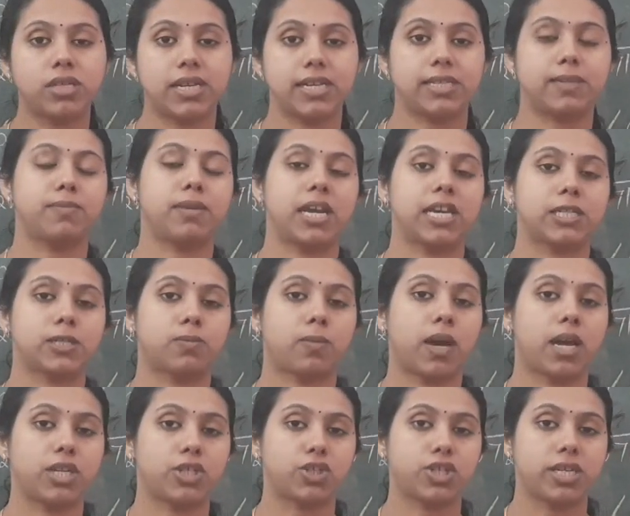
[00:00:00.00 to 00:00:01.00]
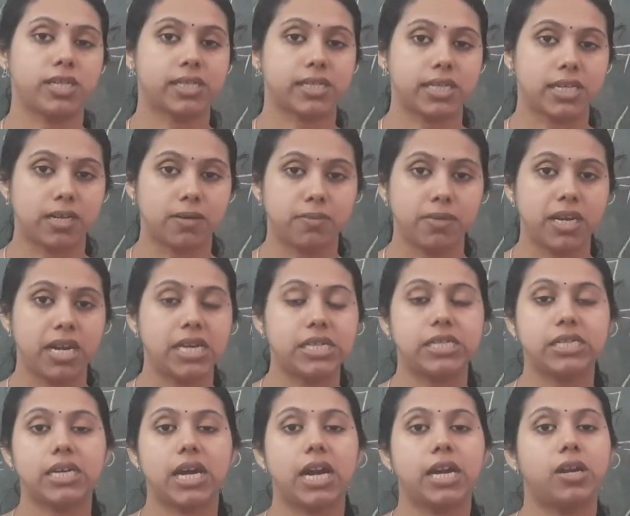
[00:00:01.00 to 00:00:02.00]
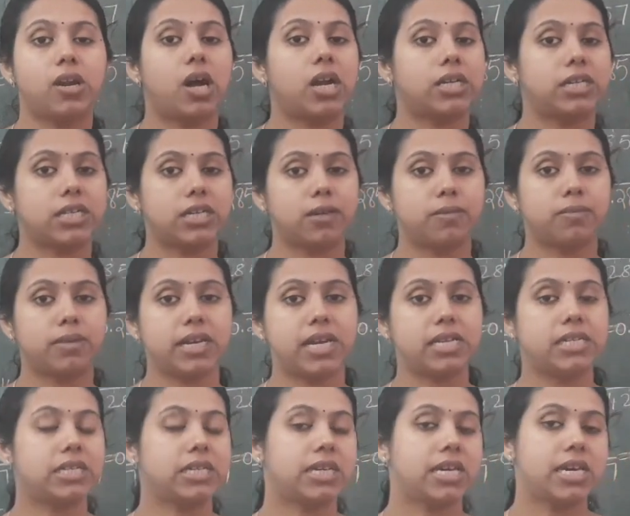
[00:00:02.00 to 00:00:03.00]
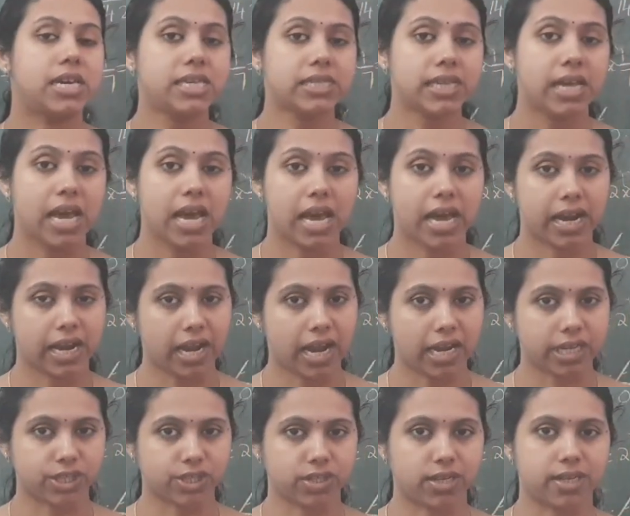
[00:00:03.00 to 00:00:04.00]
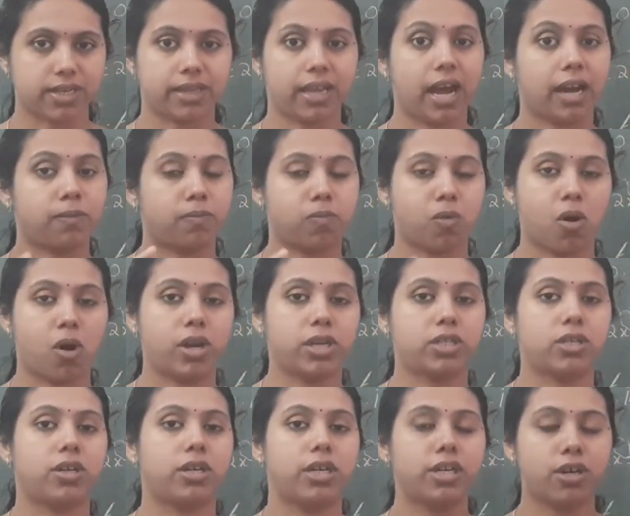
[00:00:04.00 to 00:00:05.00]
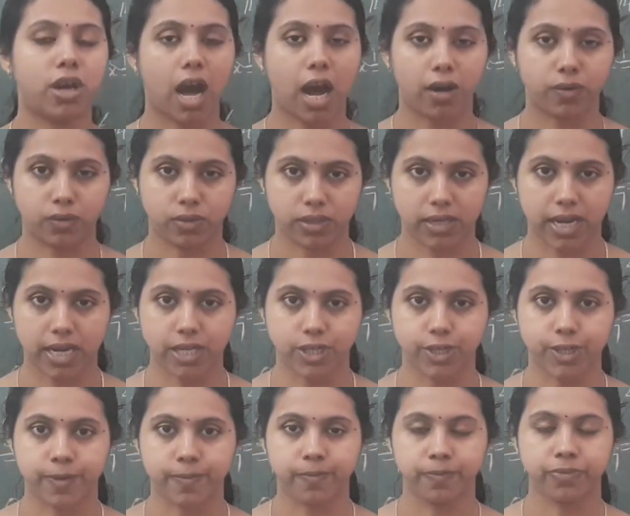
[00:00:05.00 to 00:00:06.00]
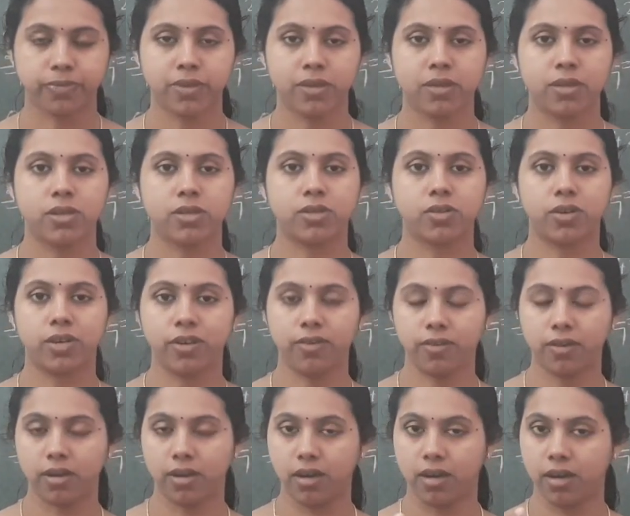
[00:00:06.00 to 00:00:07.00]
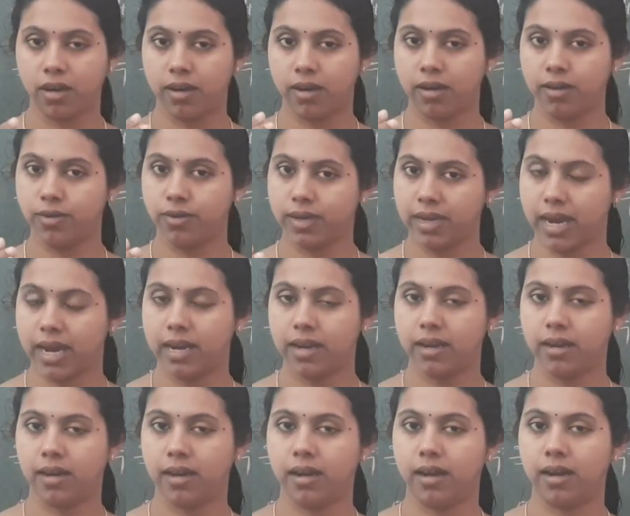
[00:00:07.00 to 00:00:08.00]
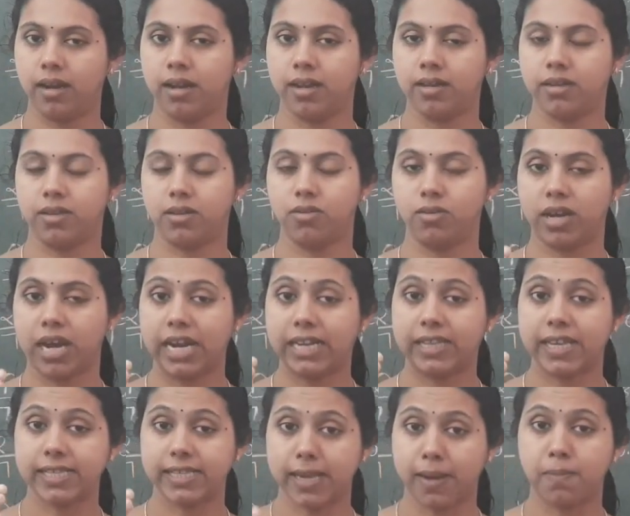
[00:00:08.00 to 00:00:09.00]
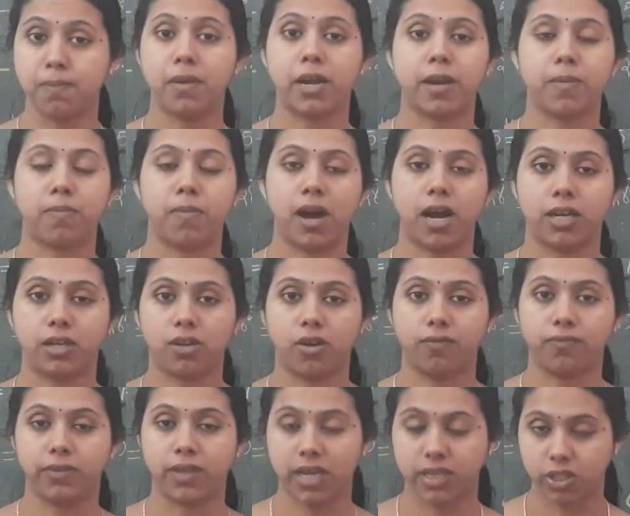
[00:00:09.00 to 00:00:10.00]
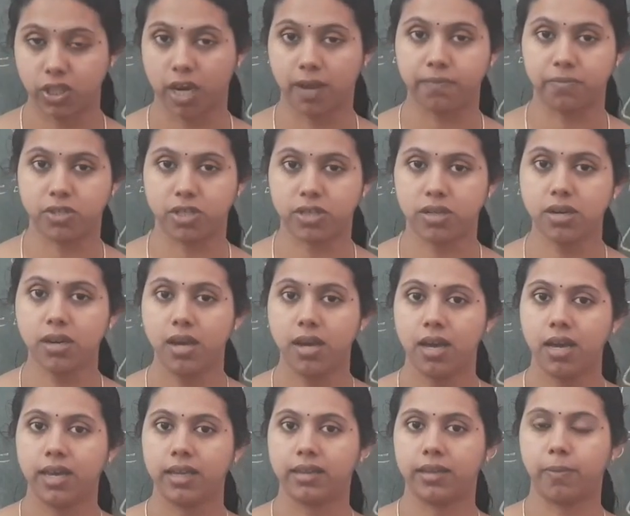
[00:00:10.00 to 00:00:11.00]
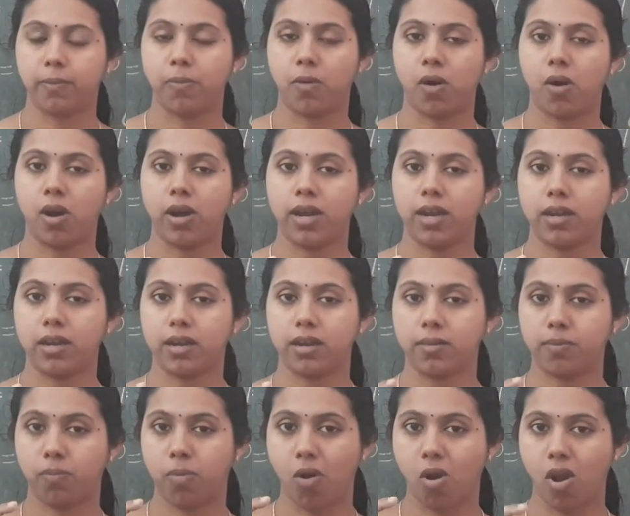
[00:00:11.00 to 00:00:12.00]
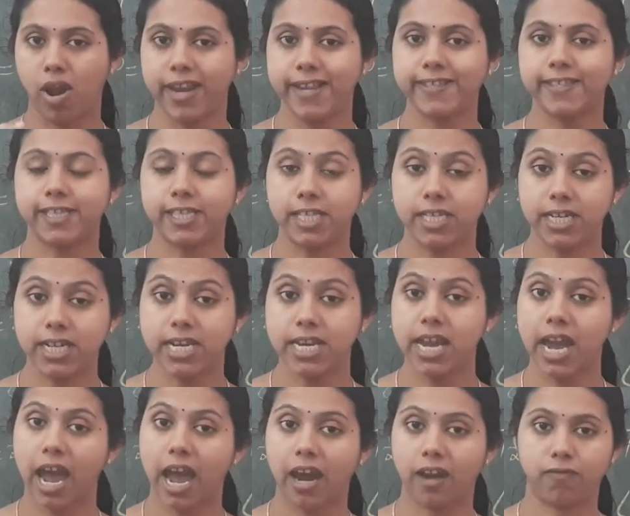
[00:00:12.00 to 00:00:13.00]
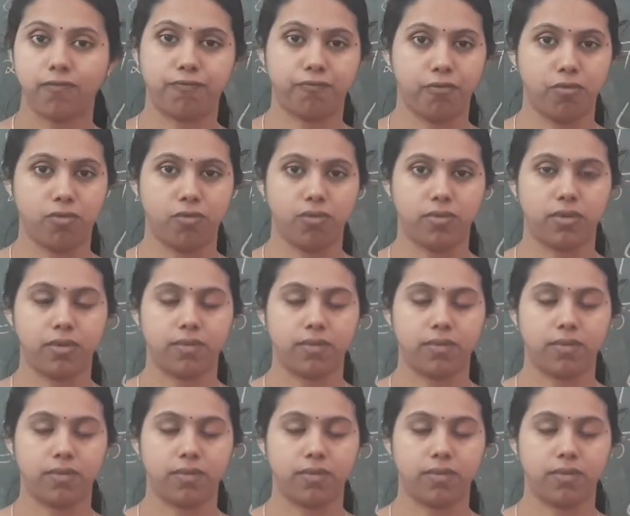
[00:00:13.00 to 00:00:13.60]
decimal expansion is terminating and non-terminating is rational. That point only you have to write. So you can look at the summary part of the chapter, the points 3 and 4.